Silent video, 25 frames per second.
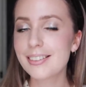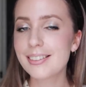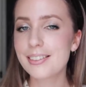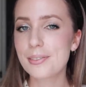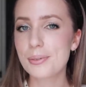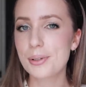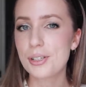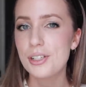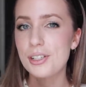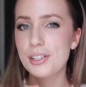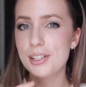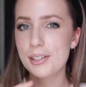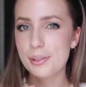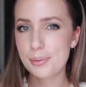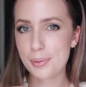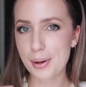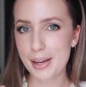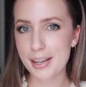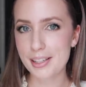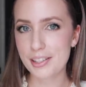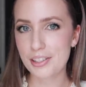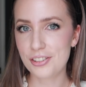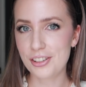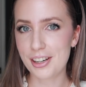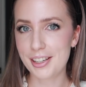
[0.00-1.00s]
which is the
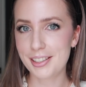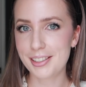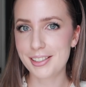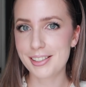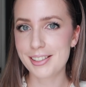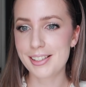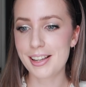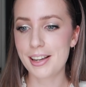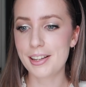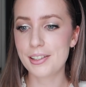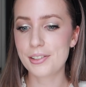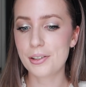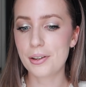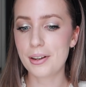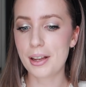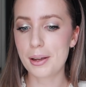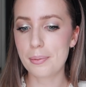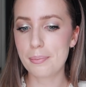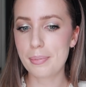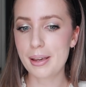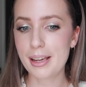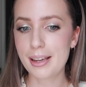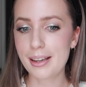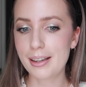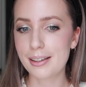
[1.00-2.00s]
way Australians say it, so
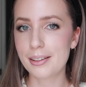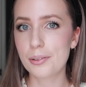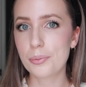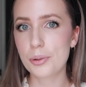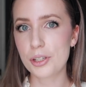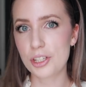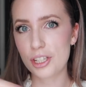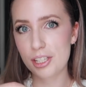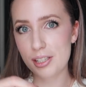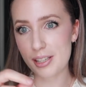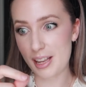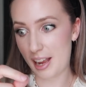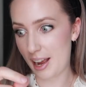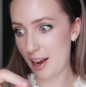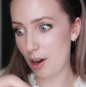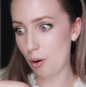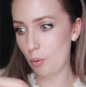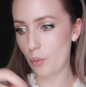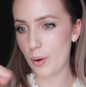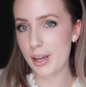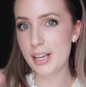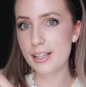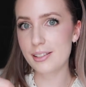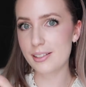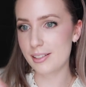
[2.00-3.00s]
like pen, which is how
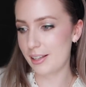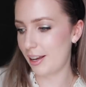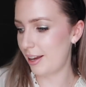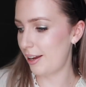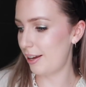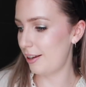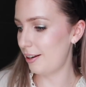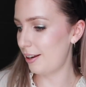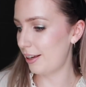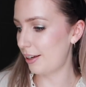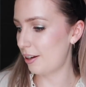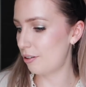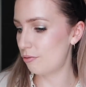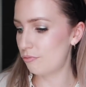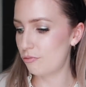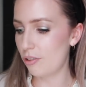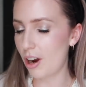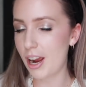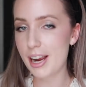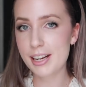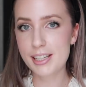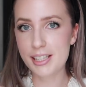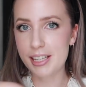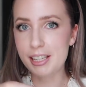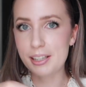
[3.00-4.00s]
we say like a
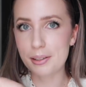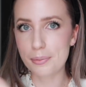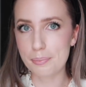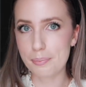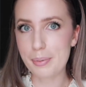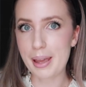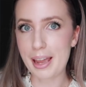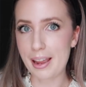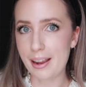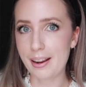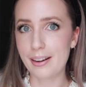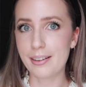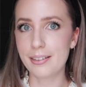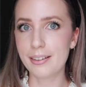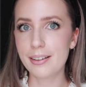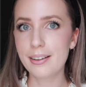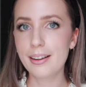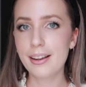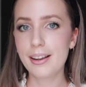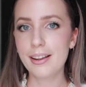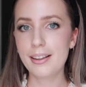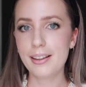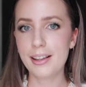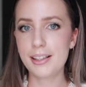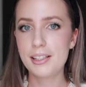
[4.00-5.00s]
writing pen.
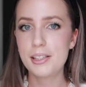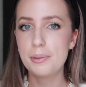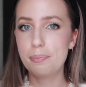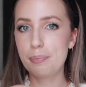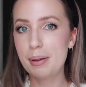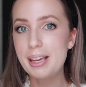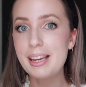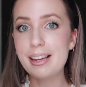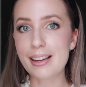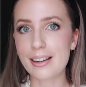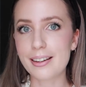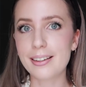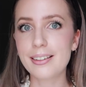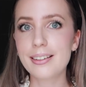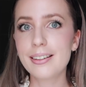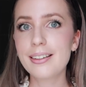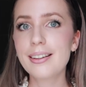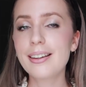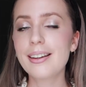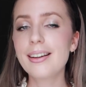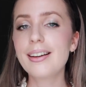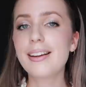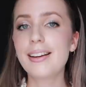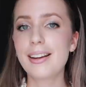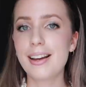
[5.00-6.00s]
It's a pen
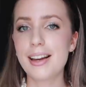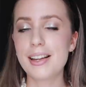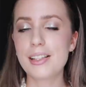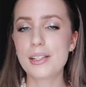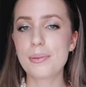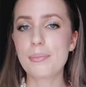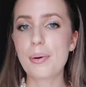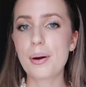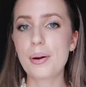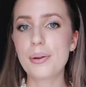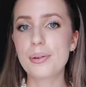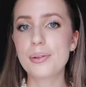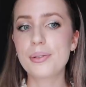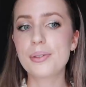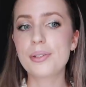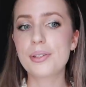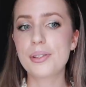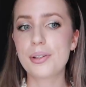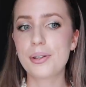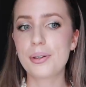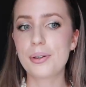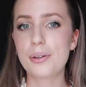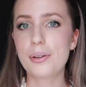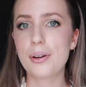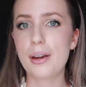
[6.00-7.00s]
as opposed
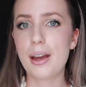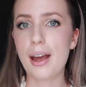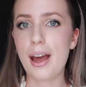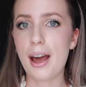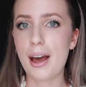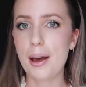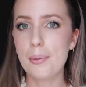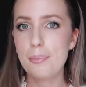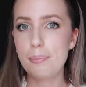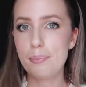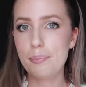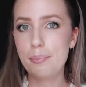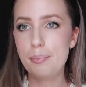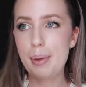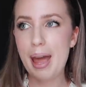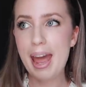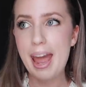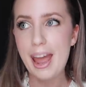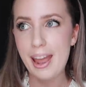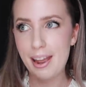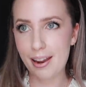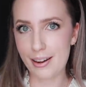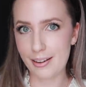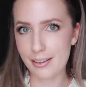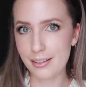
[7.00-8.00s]
to a
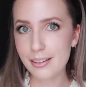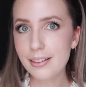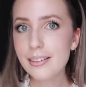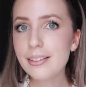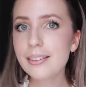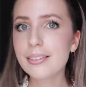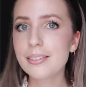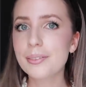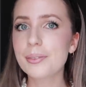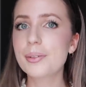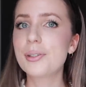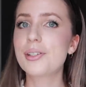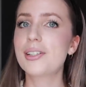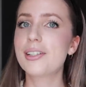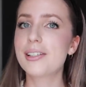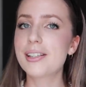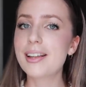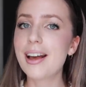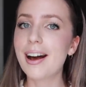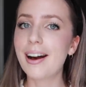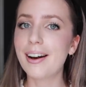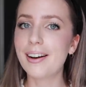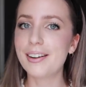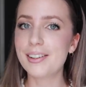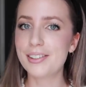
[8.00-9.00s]
pen, which is
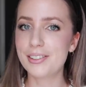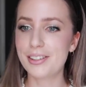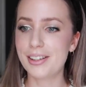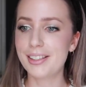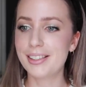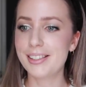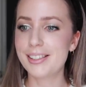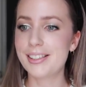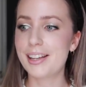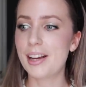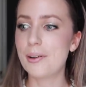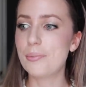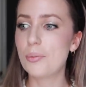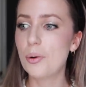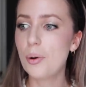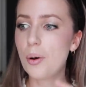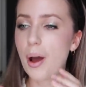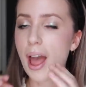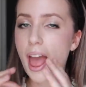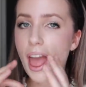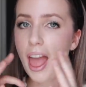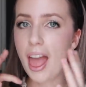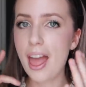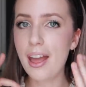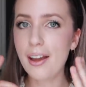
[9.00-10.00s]
how Australians say it, more
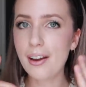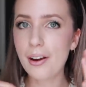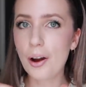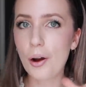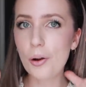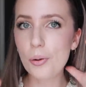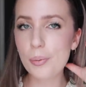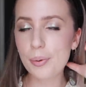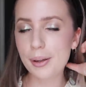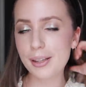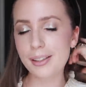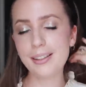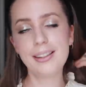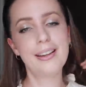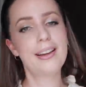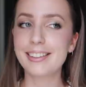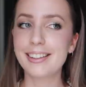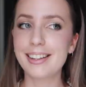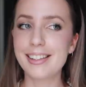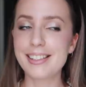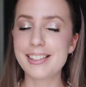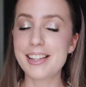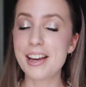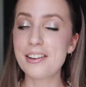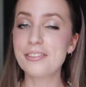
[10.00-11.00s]
eh open.
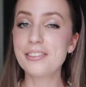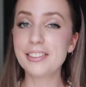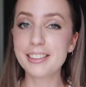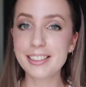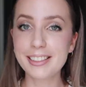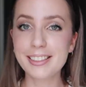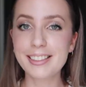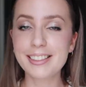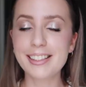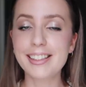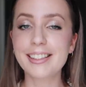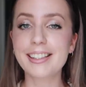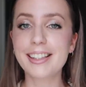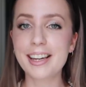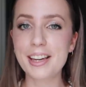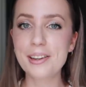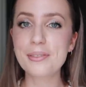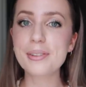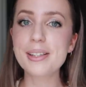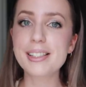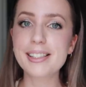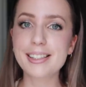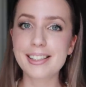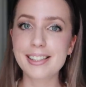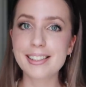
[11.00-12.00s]
I definitely think
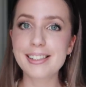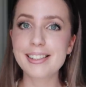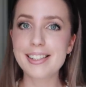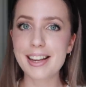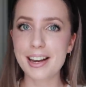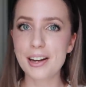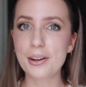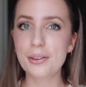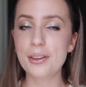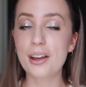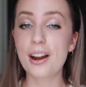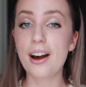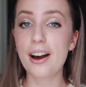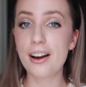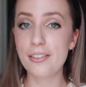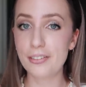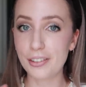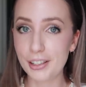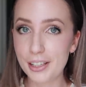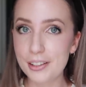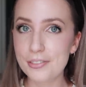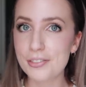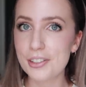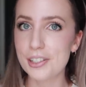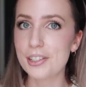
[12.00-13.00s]
Kiwis can tell that I've
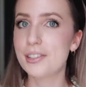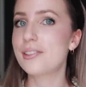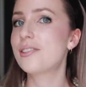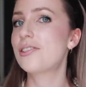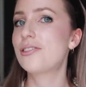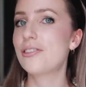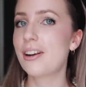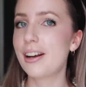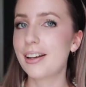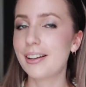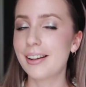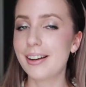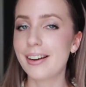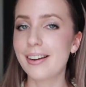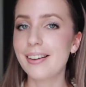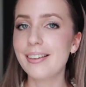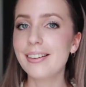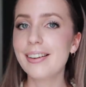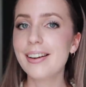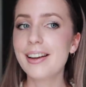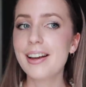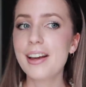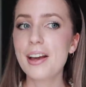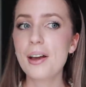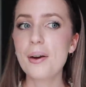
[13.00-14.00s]
lived in Australia,
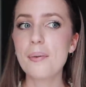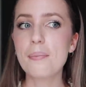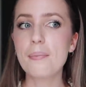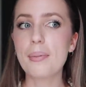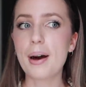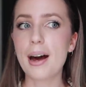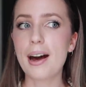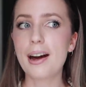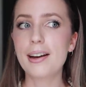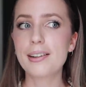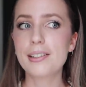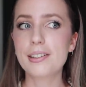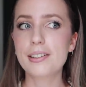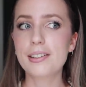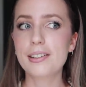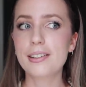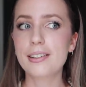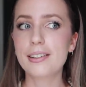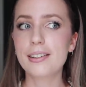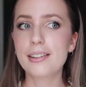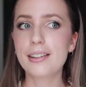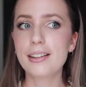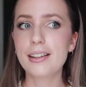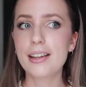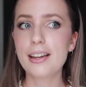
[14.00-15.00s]
but
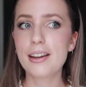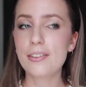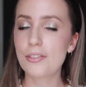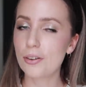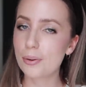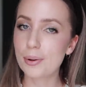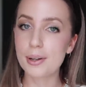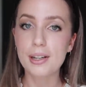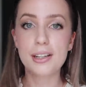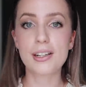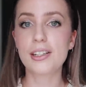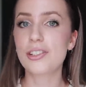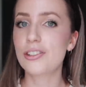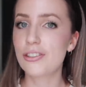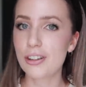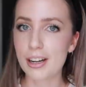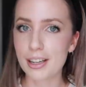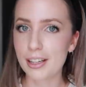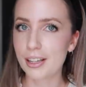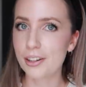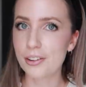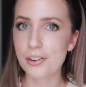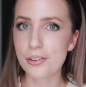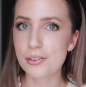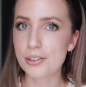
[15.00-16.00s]
everyone in
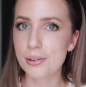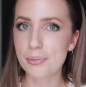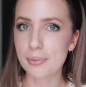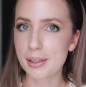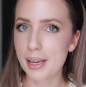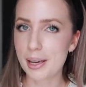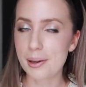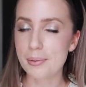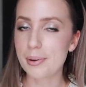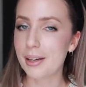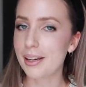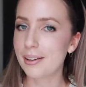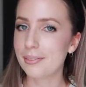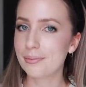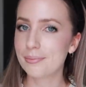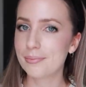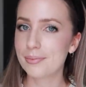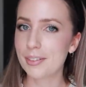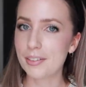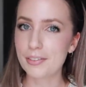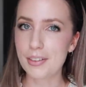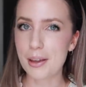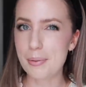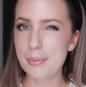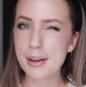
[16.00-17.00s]
Australia knows I'm Kiwi,
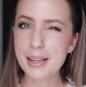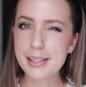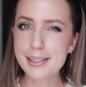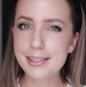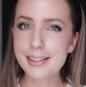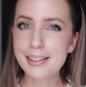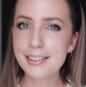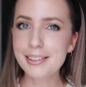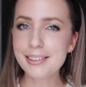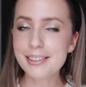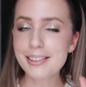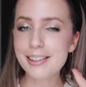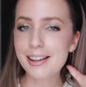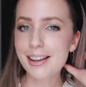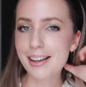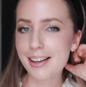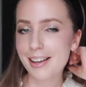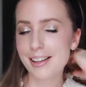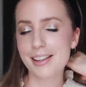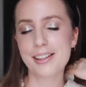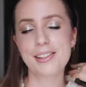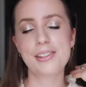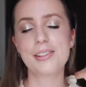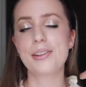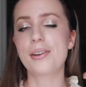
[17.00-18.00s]
if that makes sense.
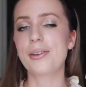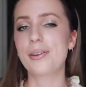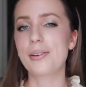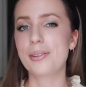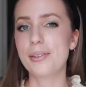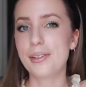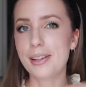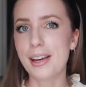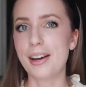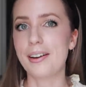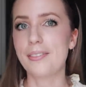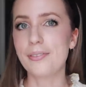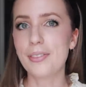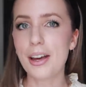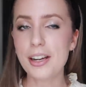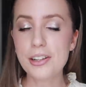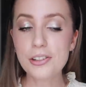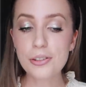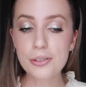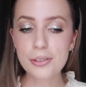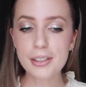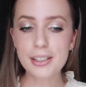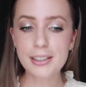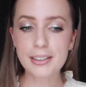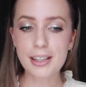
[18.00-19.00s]
So yeah, I
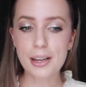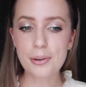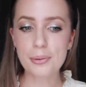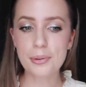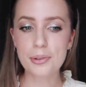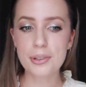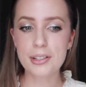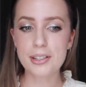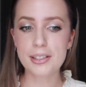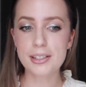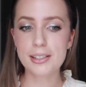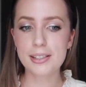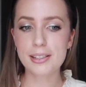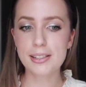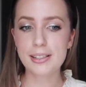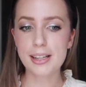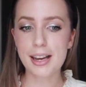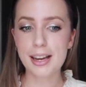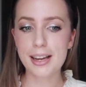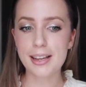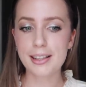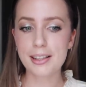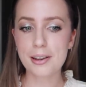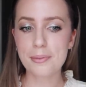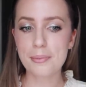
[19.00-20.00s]
do think they will
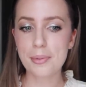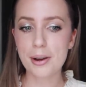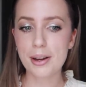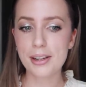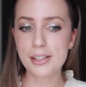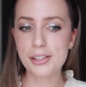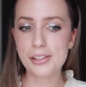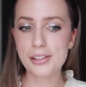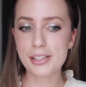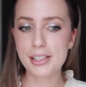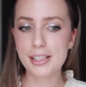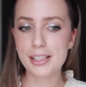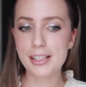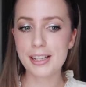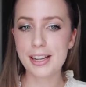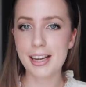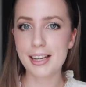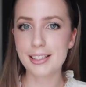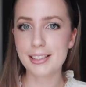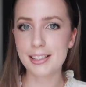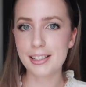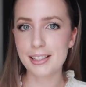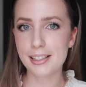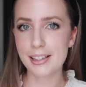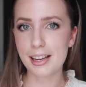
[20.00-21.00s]
say that my New Zealand
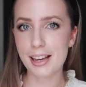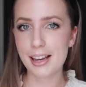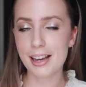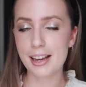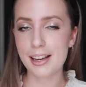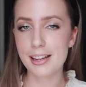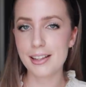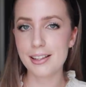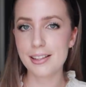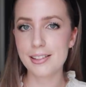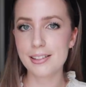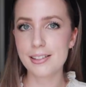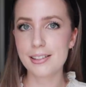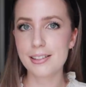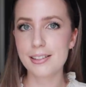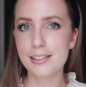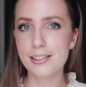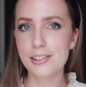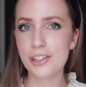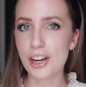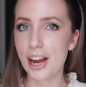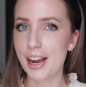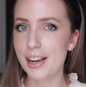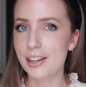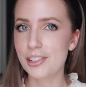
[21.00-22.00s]
accent has
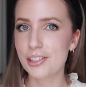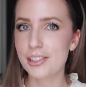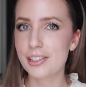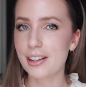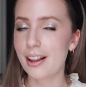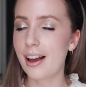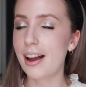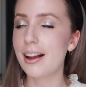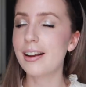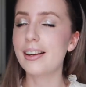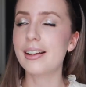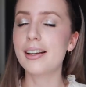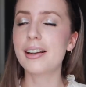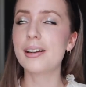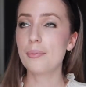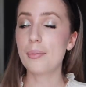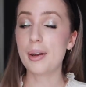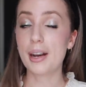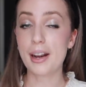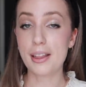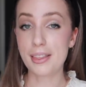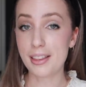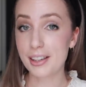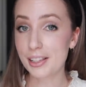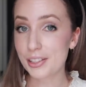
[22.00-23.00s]
changed slightly, but
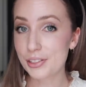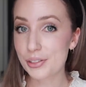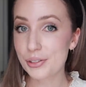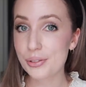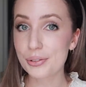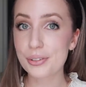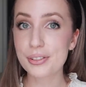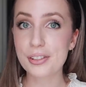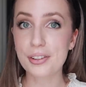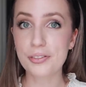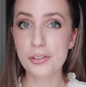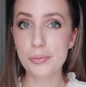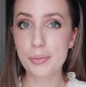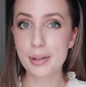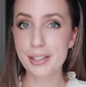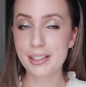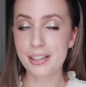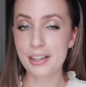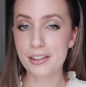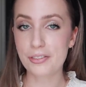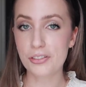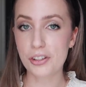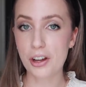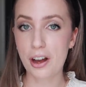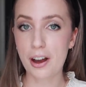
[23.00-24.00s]
I think as soon as I've spent
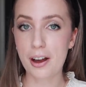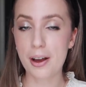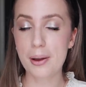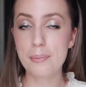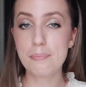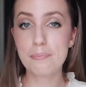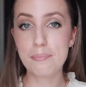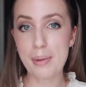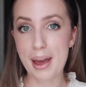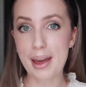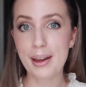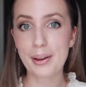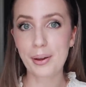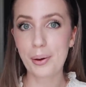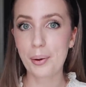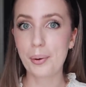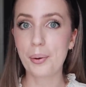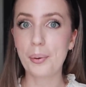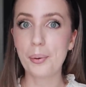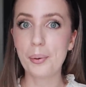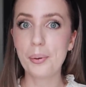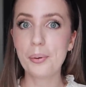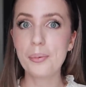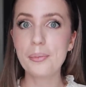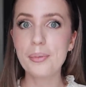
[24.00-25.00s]
enough time back
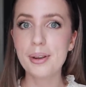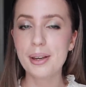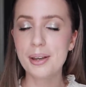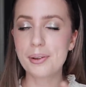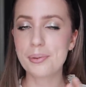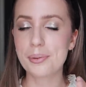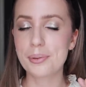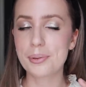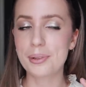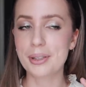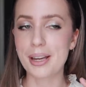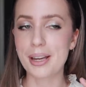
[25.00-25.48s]
home, it will